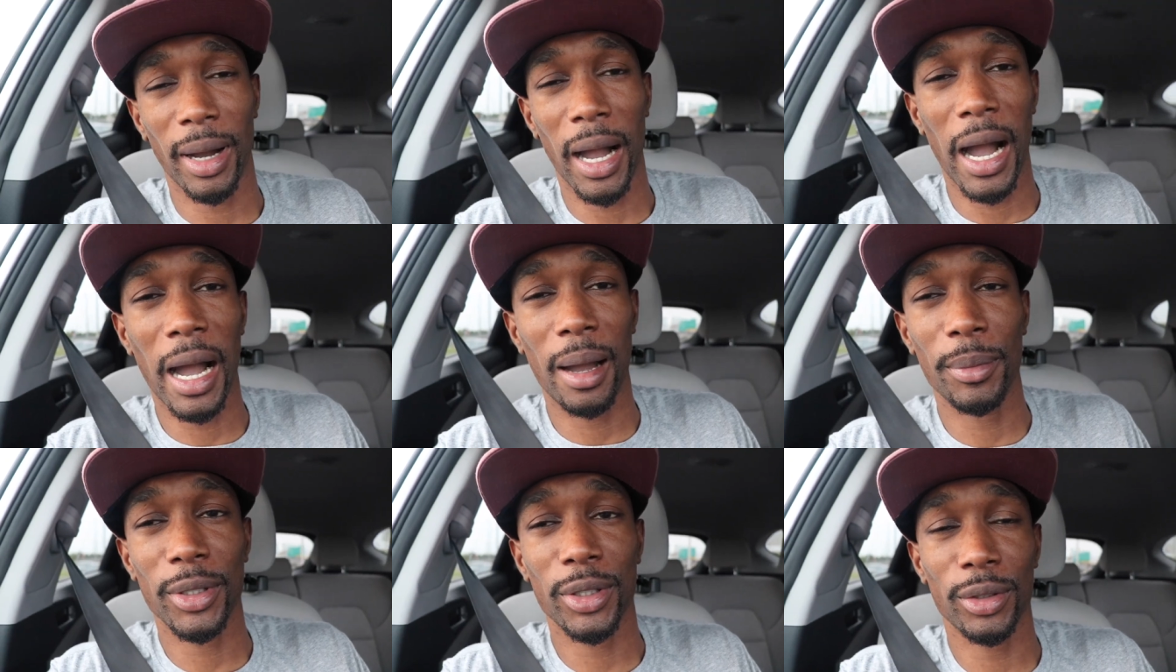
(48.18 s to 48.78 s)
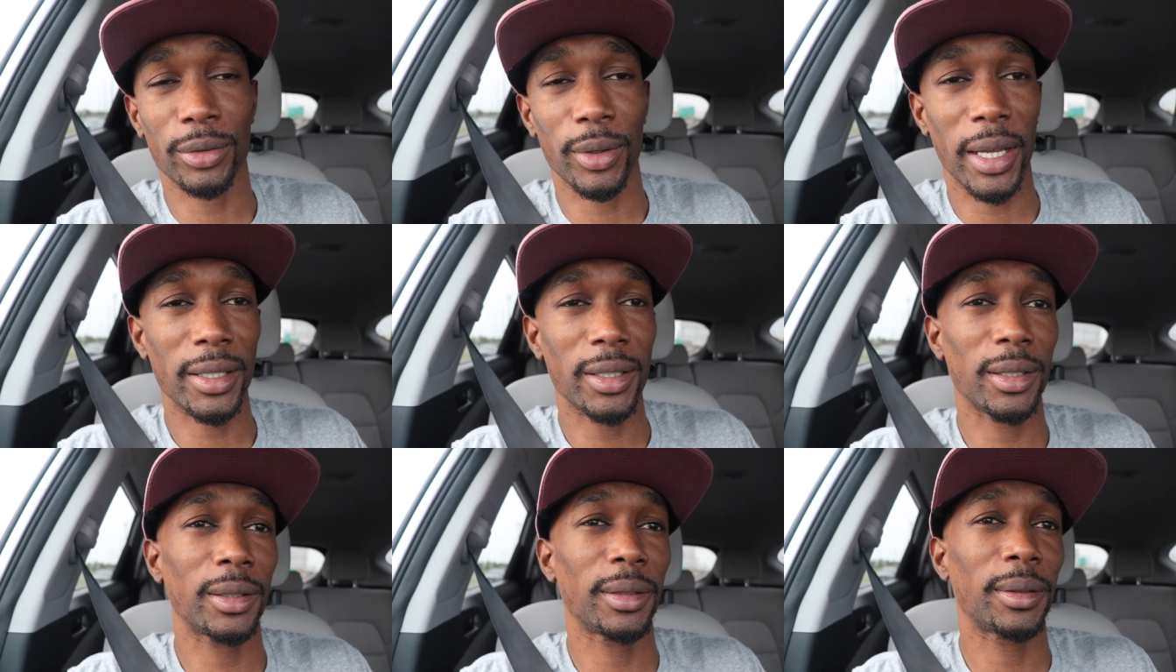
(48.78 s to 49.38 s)
Mom is
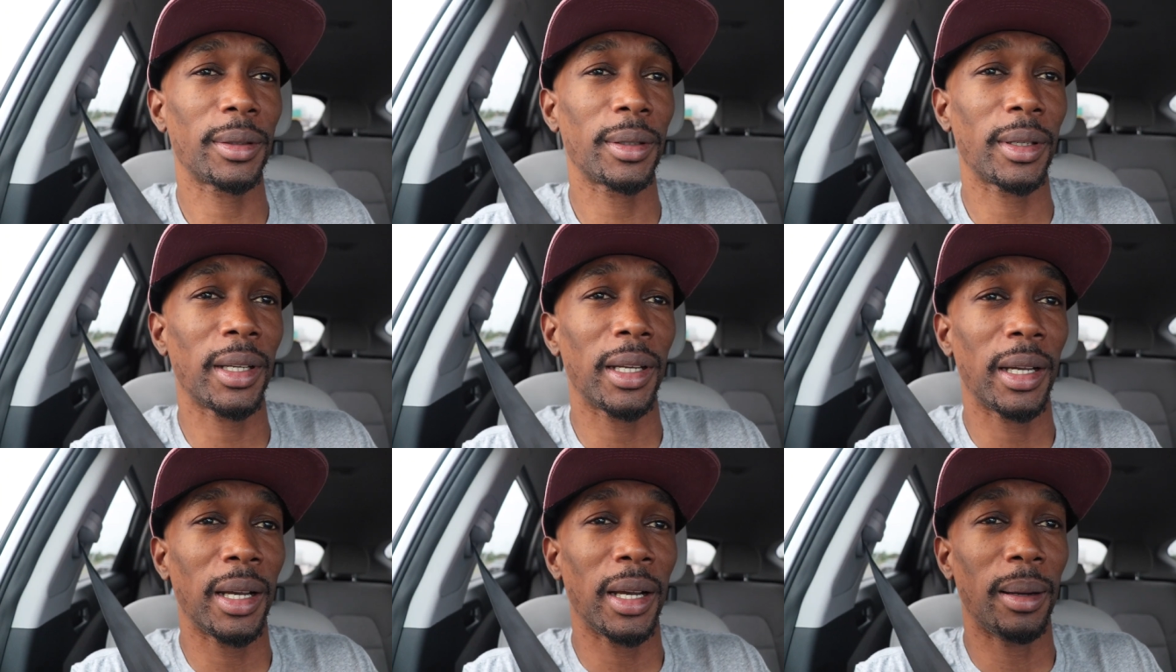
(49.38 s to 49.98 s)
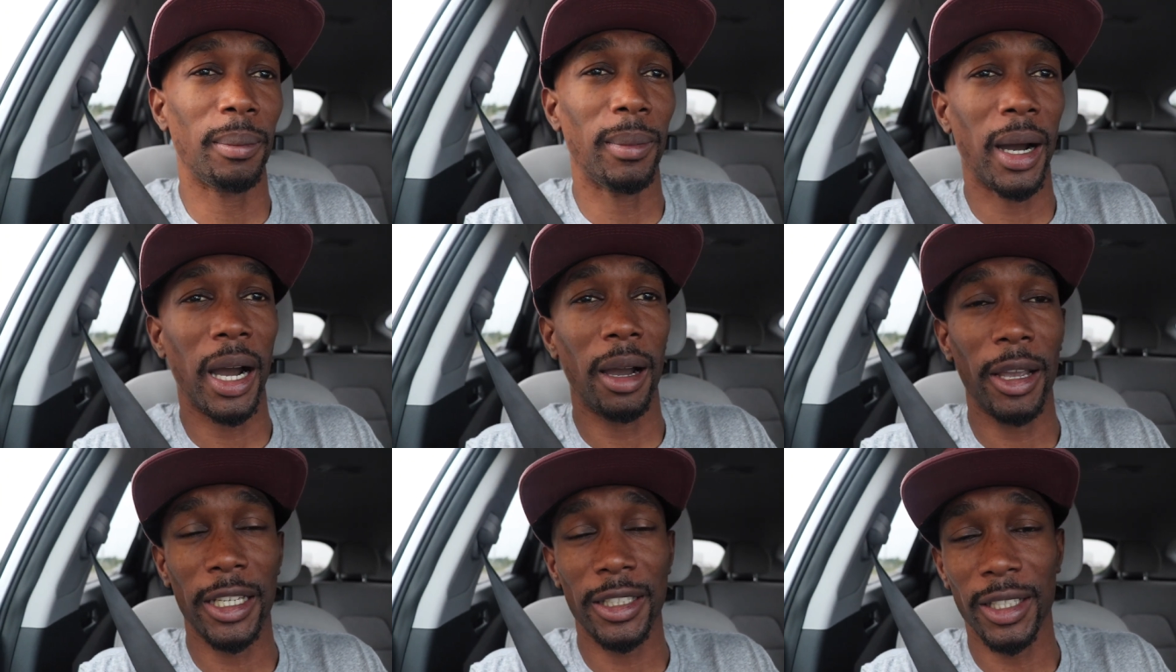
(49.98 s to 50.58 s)
stressed.
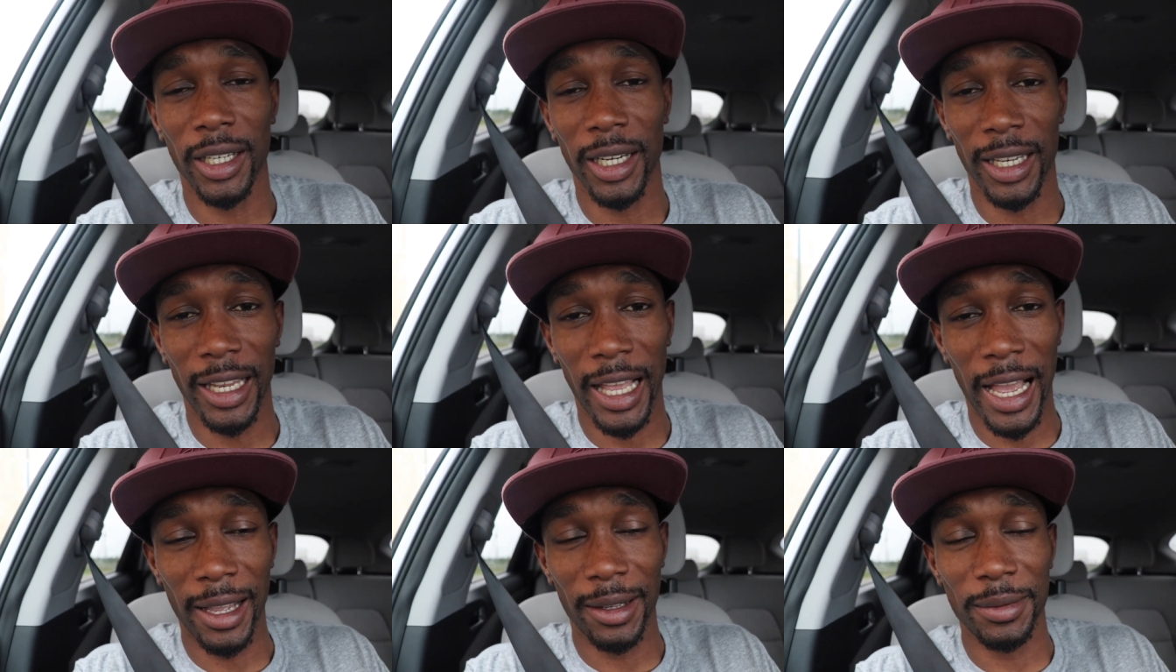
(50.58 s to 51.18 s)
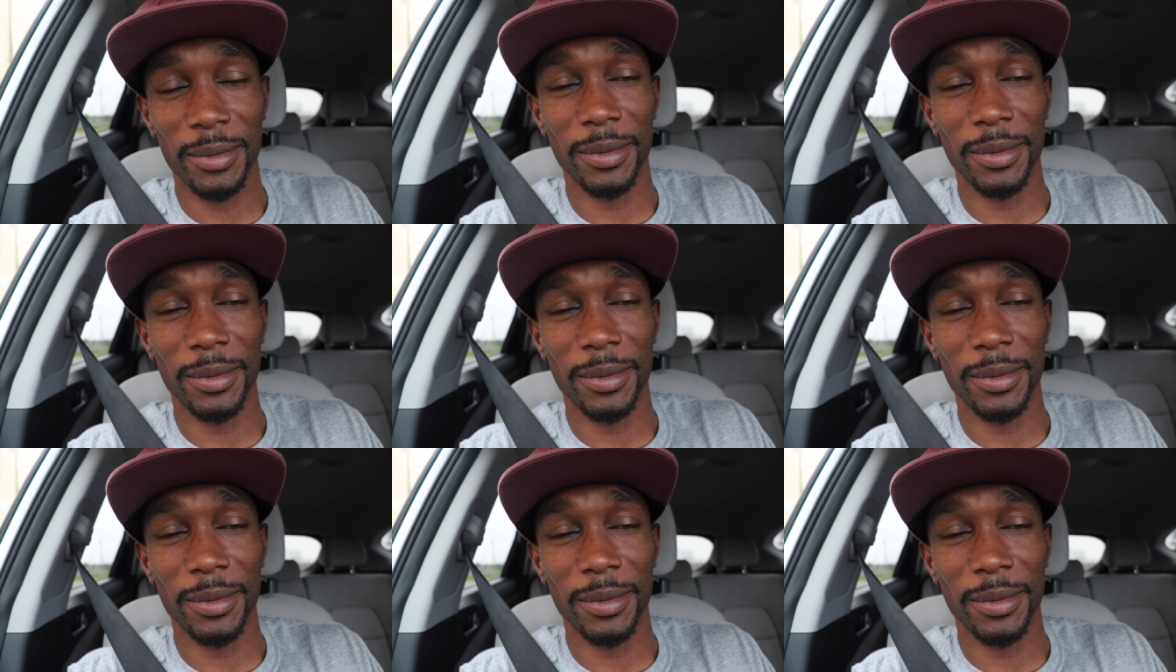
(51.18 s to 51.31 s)
Mom had done a lot